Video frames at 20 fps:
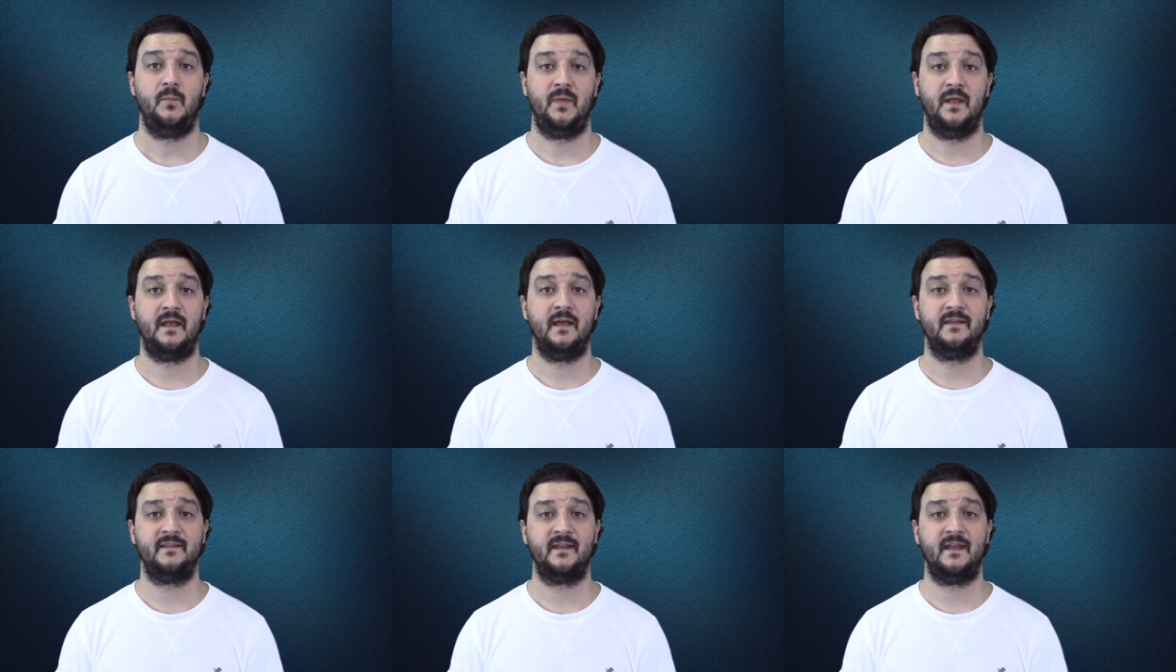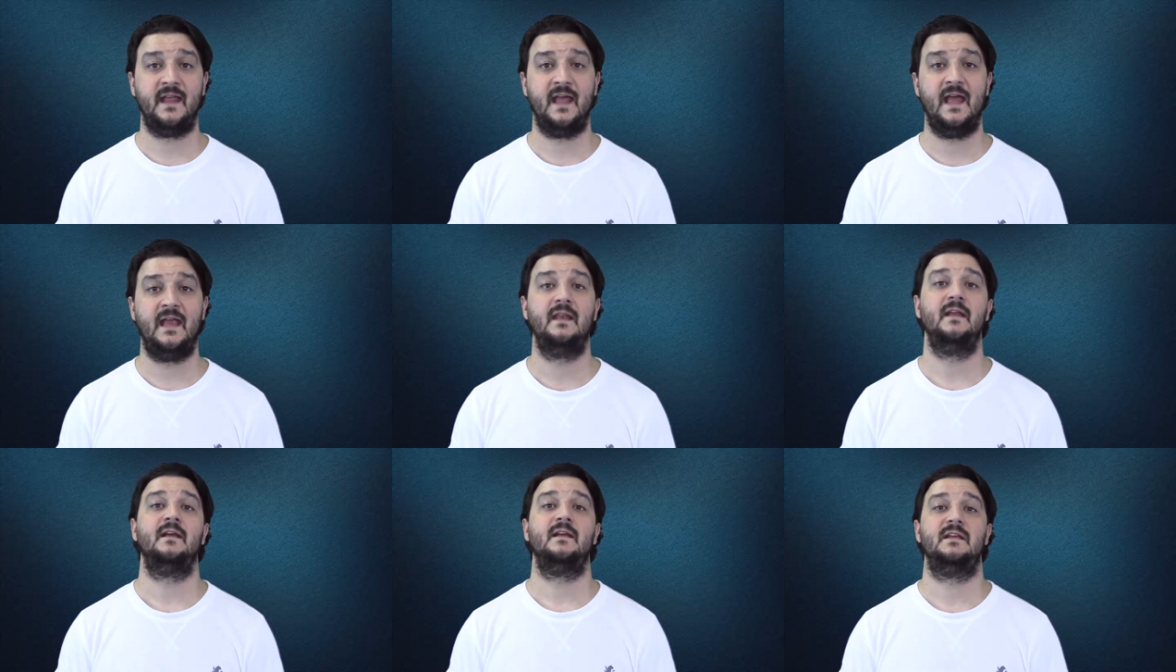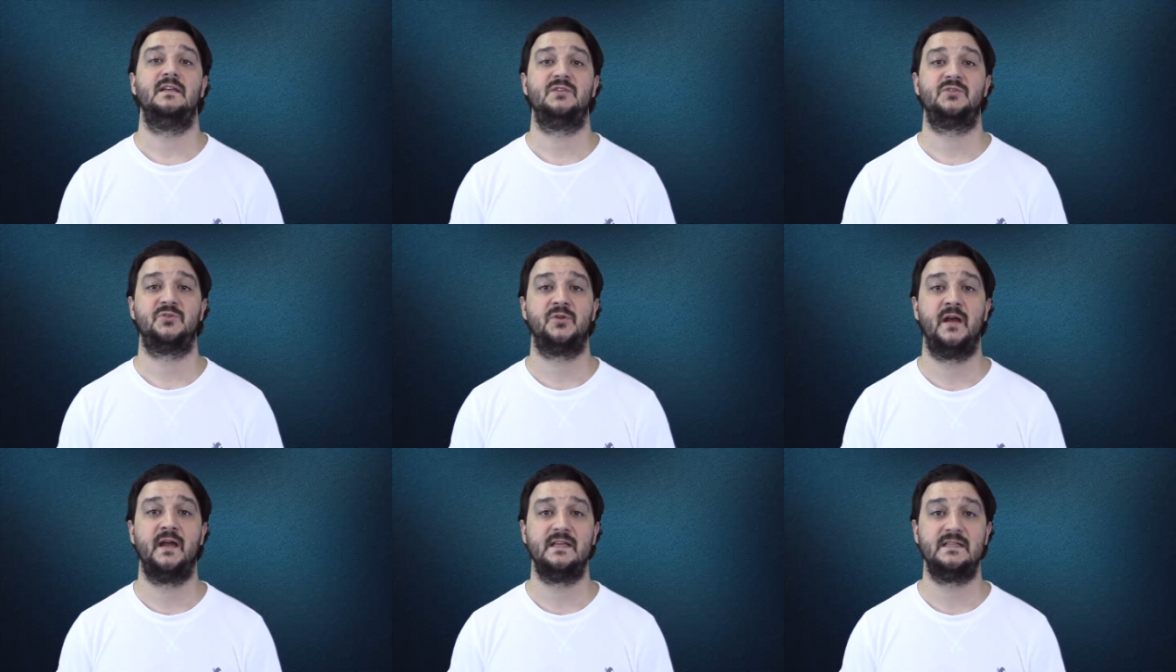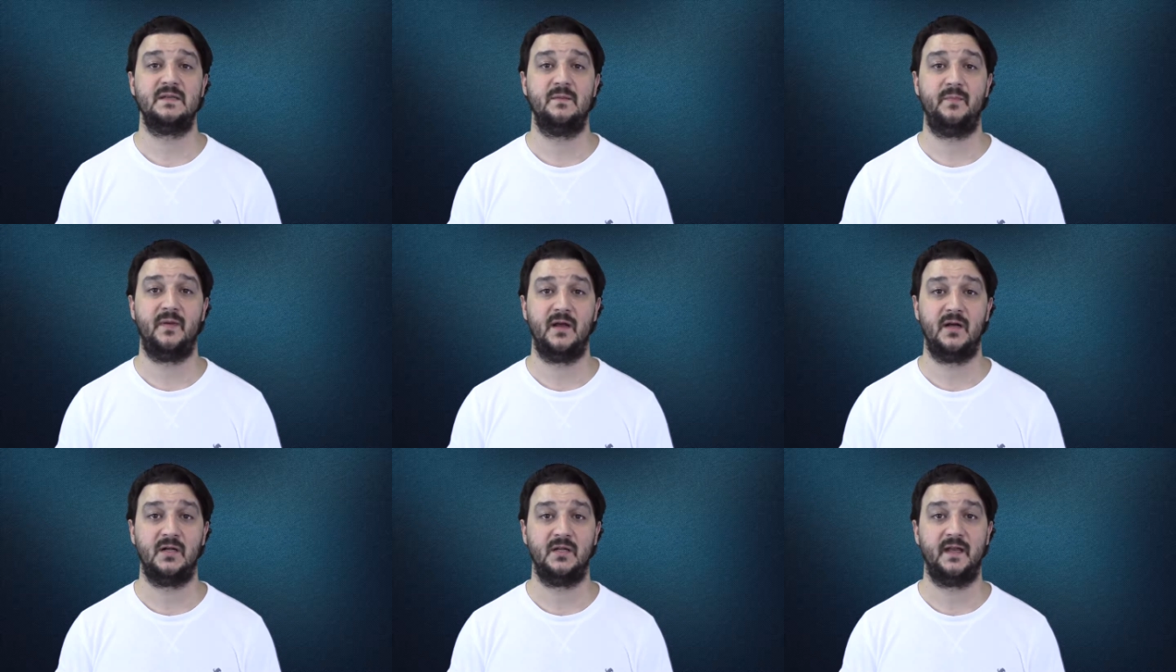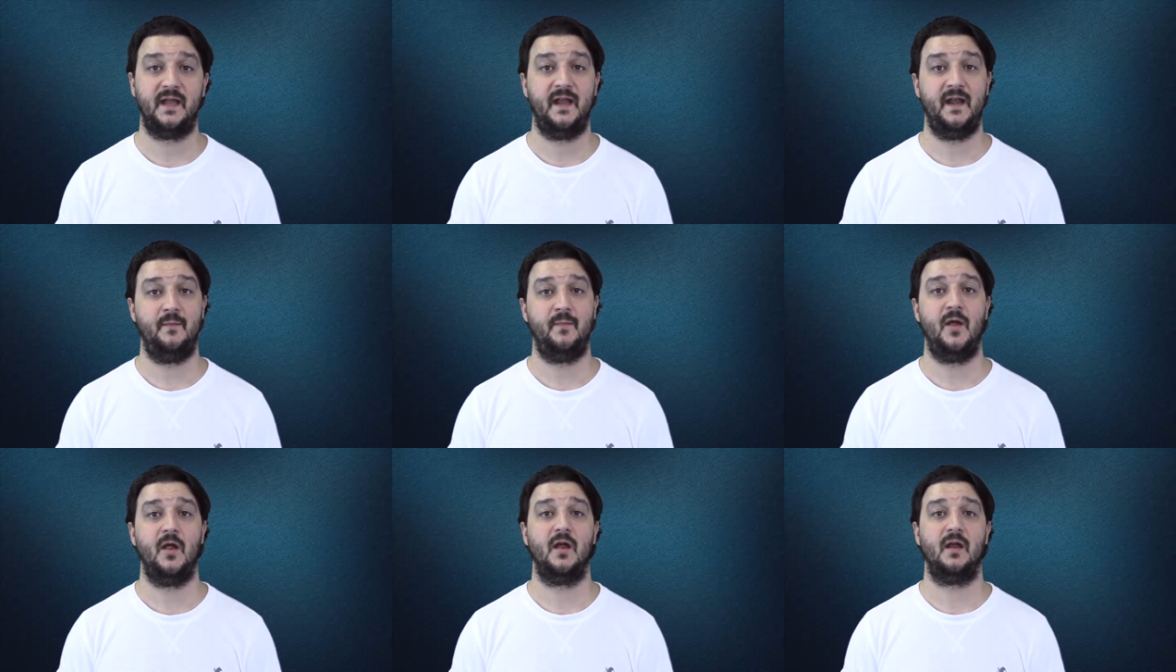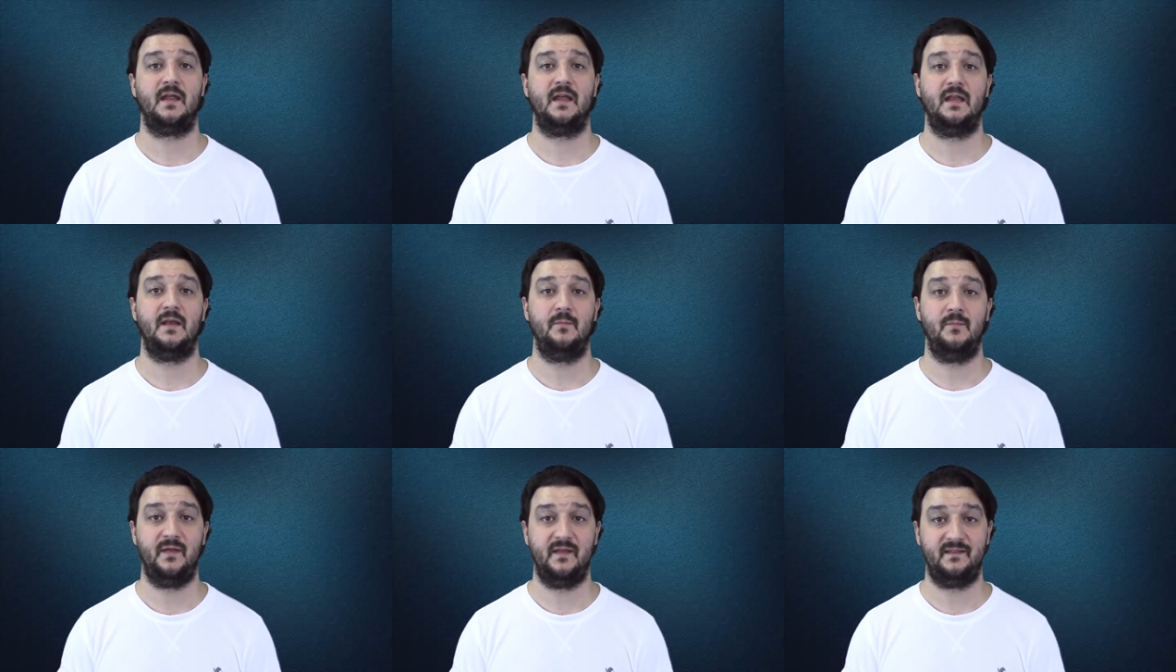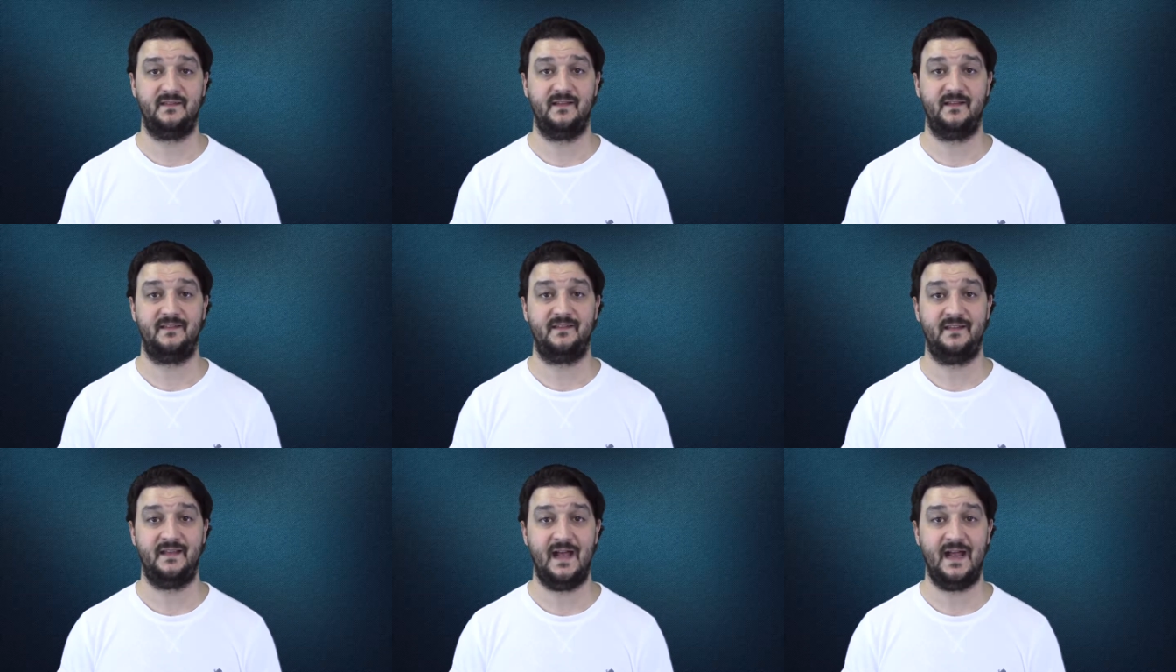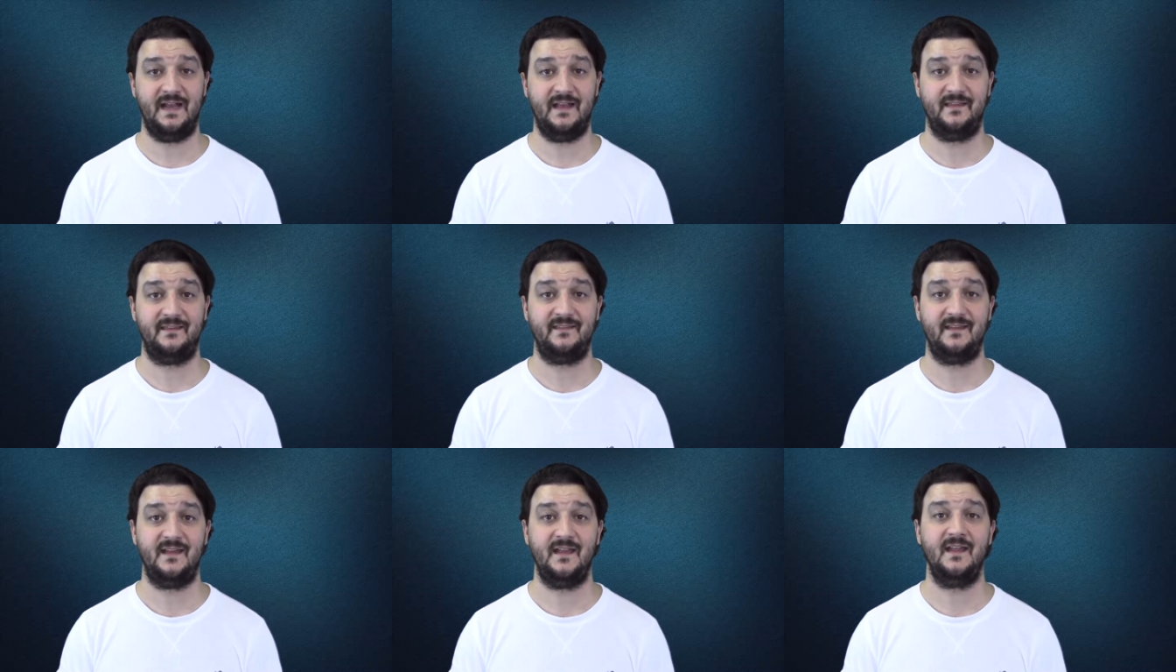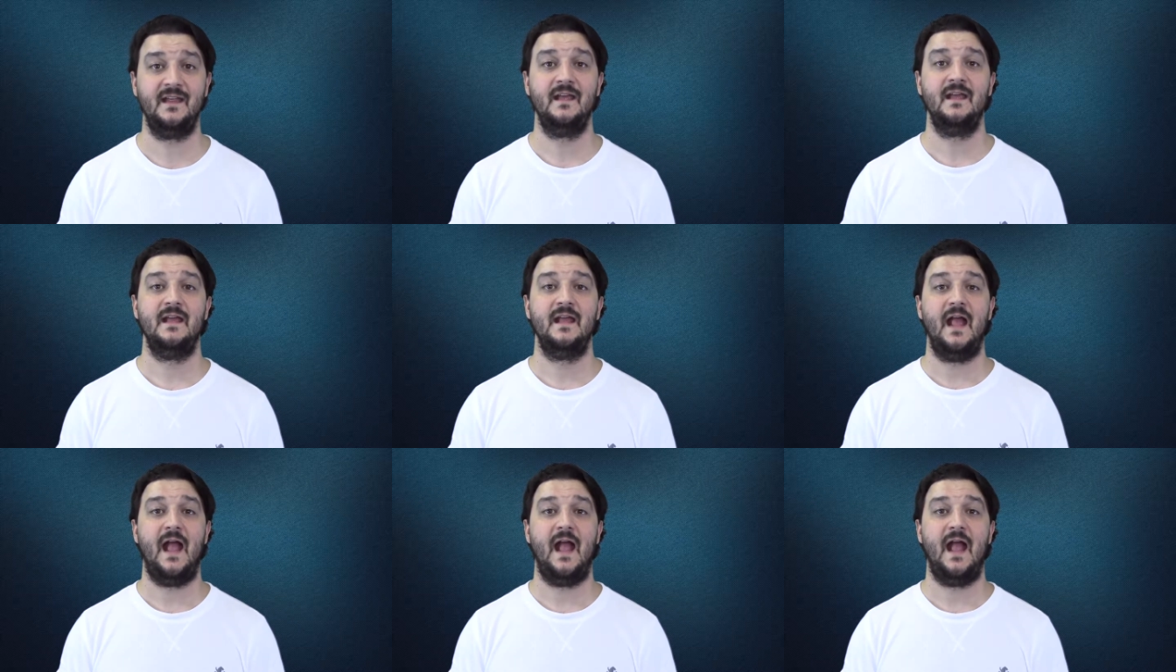Because again, he's trying to build an American business dynasty